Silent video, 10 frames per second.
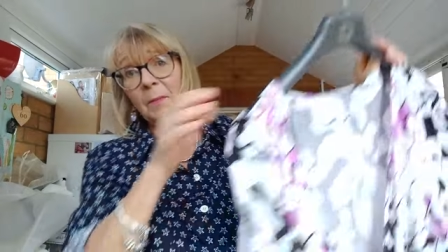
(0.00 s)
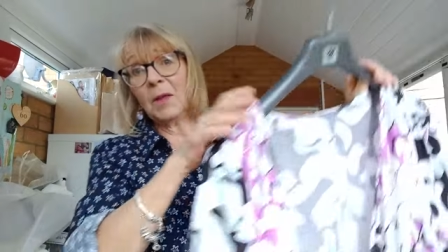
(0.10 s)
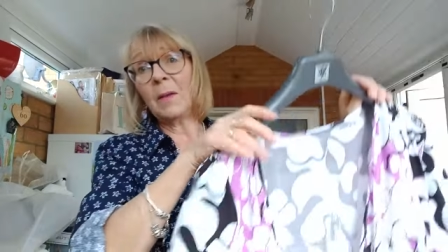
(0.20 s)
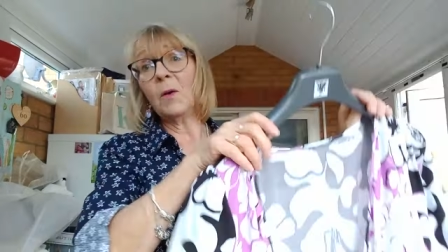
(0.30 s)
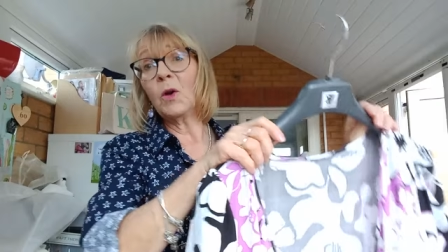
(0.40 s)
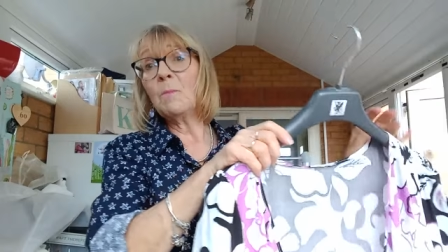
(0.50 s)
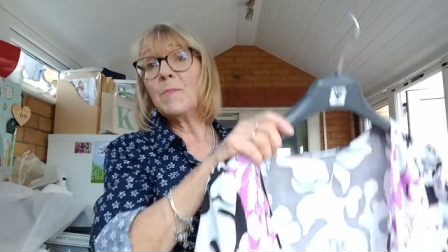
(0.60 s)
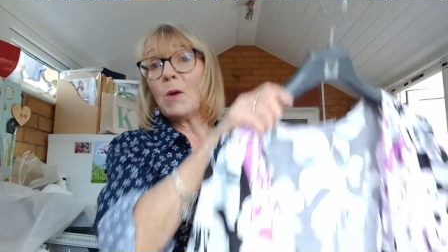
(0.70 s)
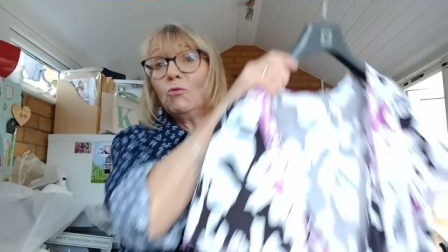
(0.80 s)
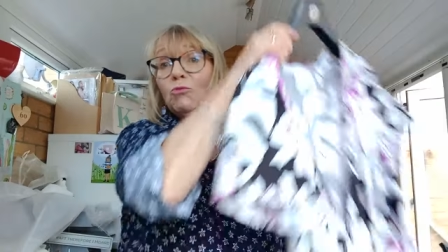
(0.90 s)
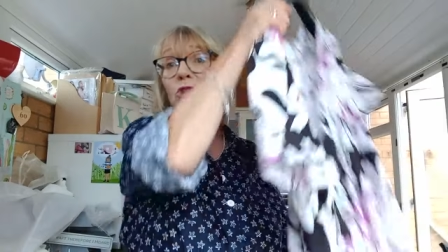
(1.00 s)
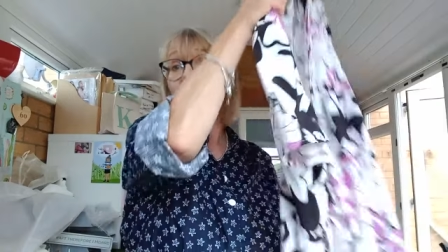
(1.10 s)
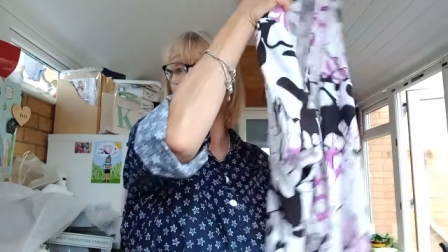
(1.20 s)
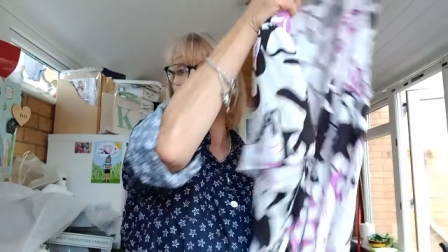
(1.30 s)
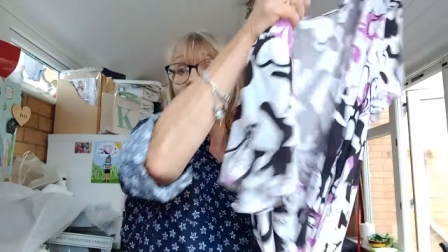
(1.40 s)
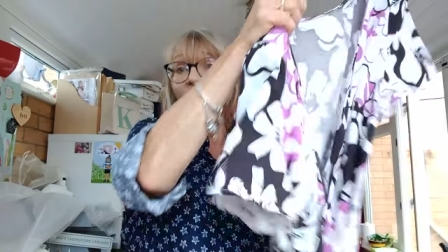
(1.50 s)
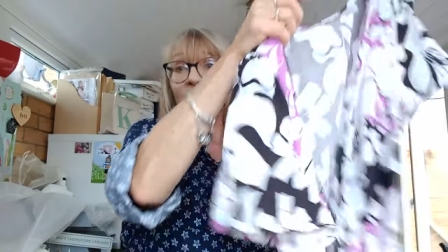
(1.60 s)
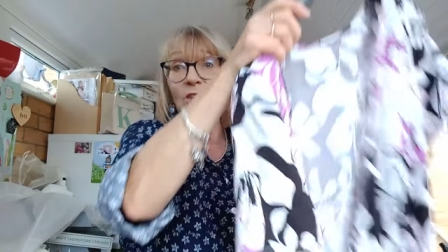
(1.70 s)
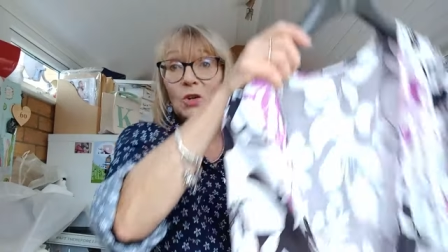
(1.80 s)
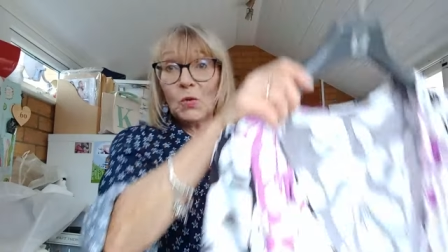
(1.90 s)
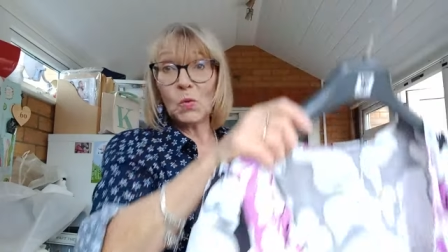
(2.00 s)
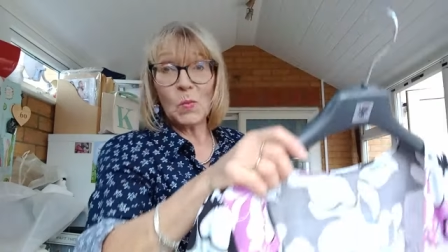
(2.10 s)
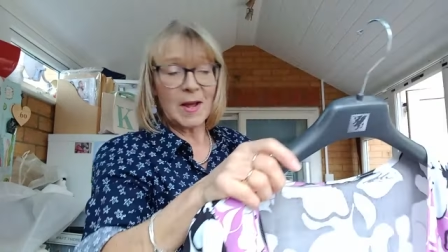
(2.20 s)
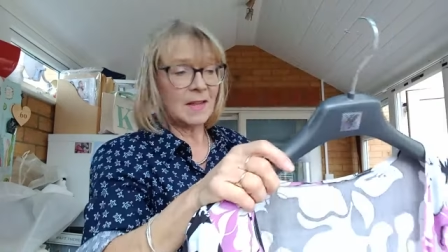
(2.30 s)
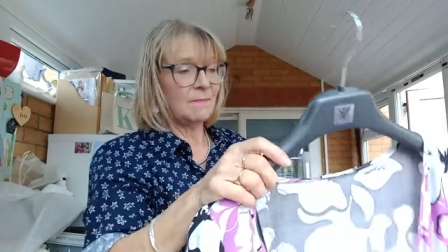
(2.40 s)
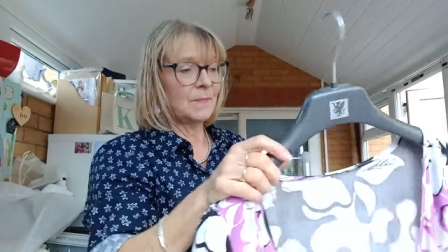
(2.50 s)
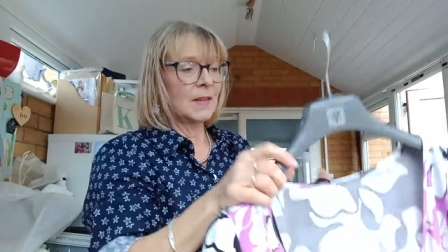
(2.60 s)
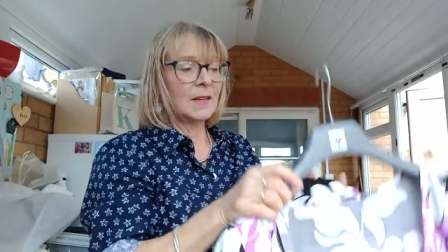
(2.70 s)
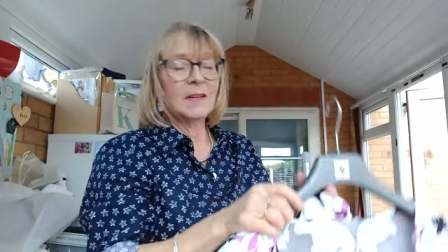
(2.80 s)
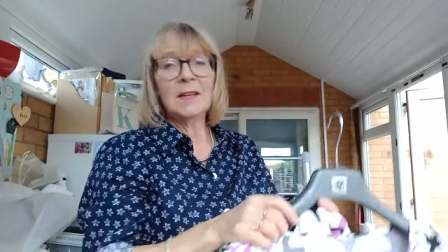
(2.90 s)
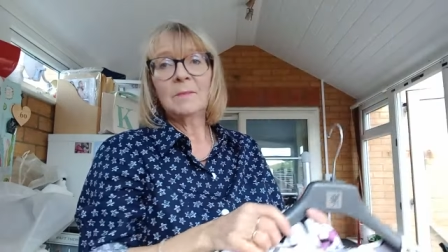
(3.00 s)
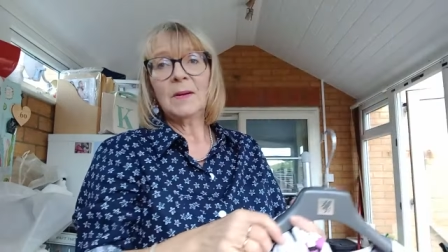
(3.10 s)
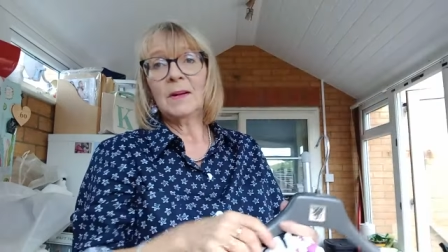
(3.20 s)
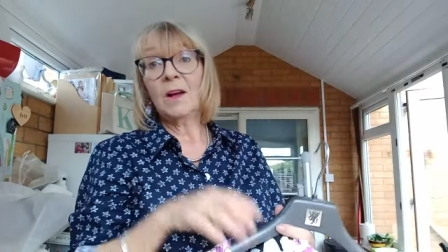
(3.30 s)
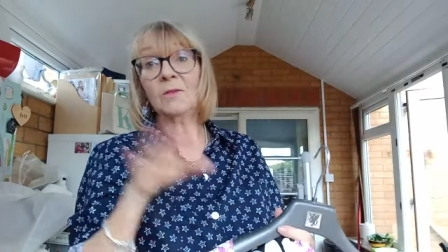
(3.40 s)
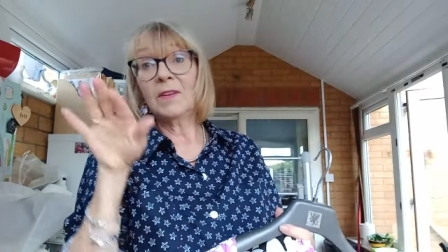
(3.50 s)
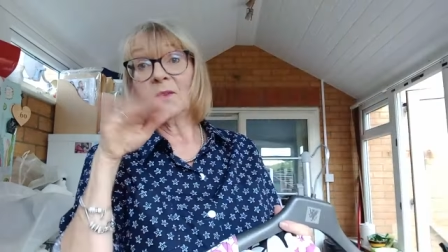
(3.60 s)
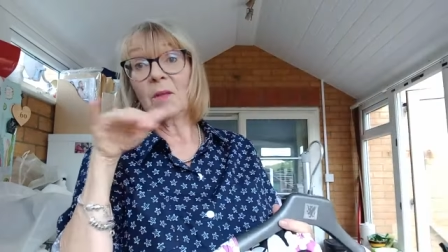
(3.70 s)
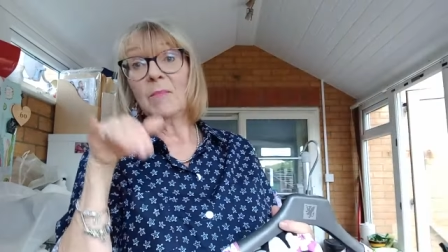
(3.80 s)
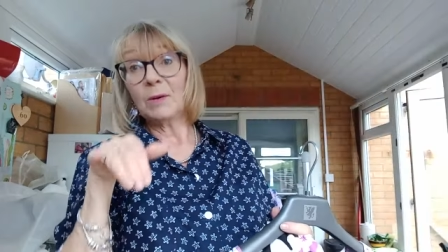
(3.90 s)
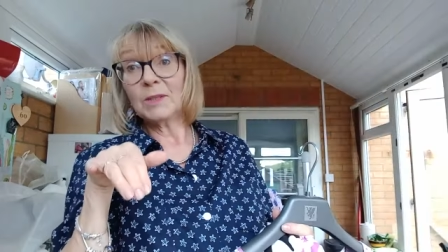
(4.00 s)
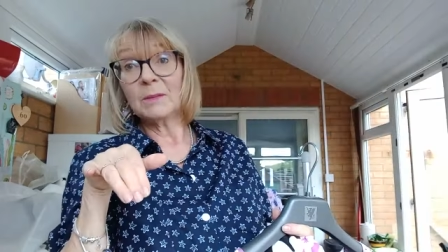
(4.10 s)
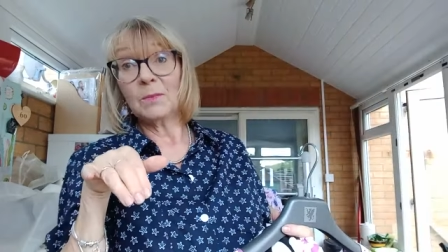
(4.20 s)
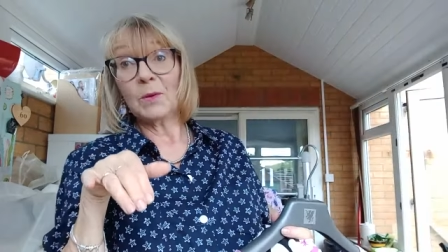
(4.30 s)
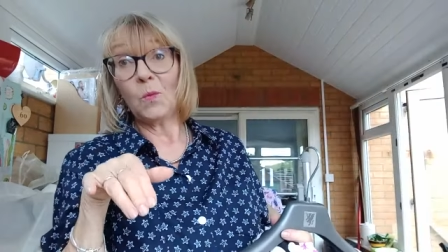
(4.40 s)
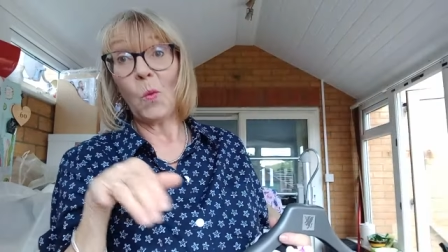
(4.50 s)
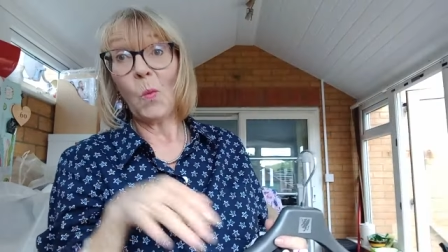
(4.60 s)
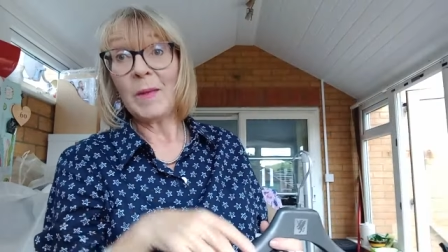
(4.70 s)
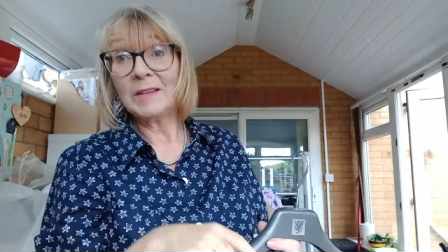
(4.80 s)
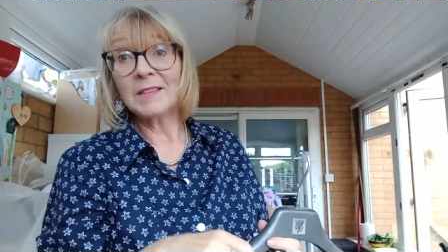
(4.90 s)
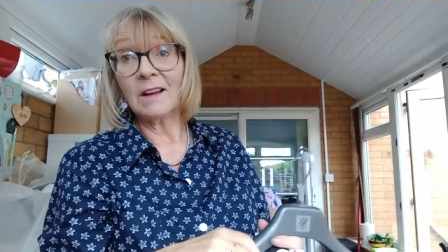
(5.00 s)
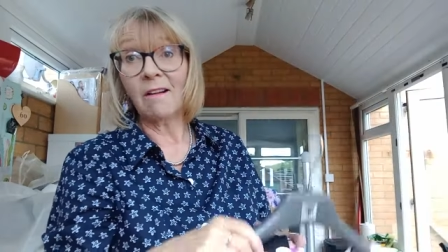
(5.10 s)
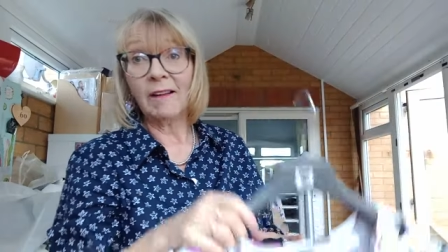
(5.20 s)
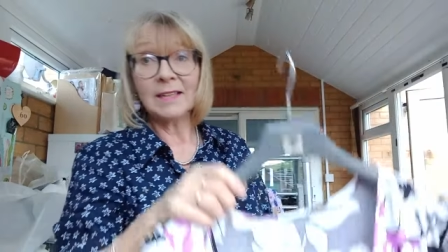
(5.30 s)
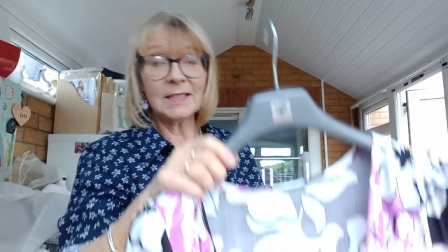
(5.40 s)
I'm going on a boat to Norway, but hopefully on the boat it will be warm inside.